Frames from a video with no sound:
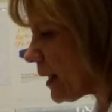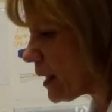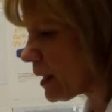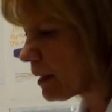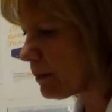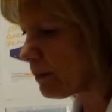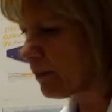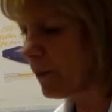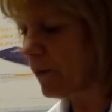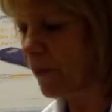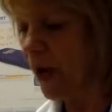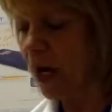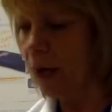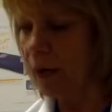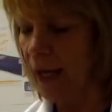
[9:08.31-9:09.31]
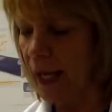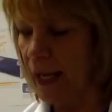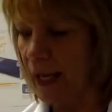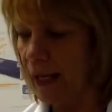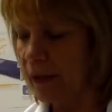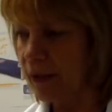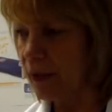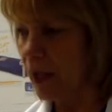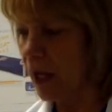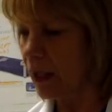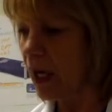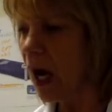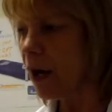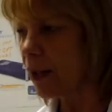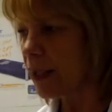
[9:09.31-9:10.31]
And as far as
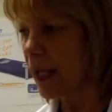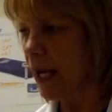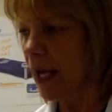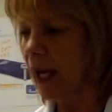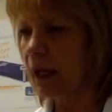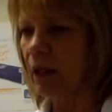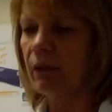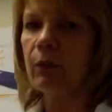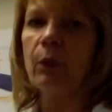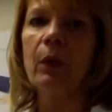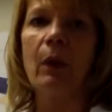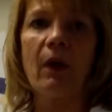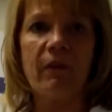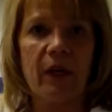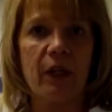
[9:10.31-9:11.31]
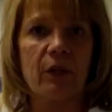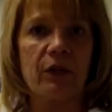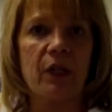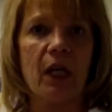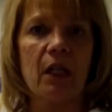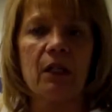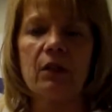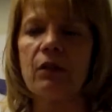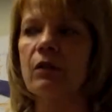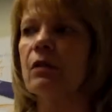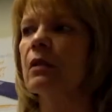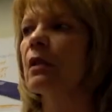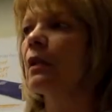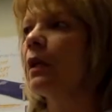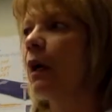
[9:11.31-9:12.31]
cardiac, we want vital signs,
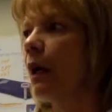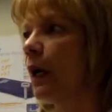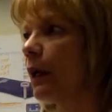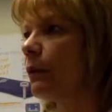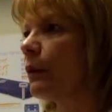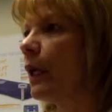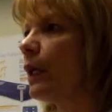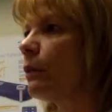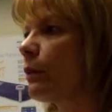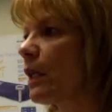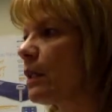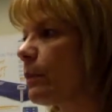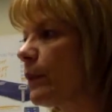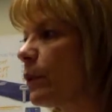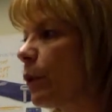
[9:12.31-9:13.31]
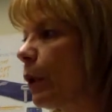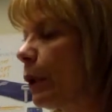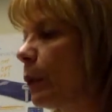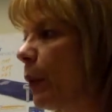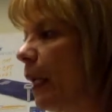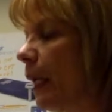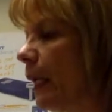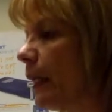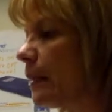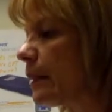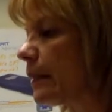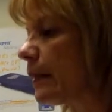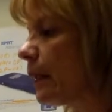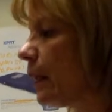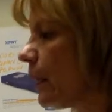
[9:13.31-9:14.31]
heart rate, respiratory
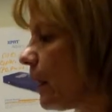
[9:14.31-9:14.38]
rate,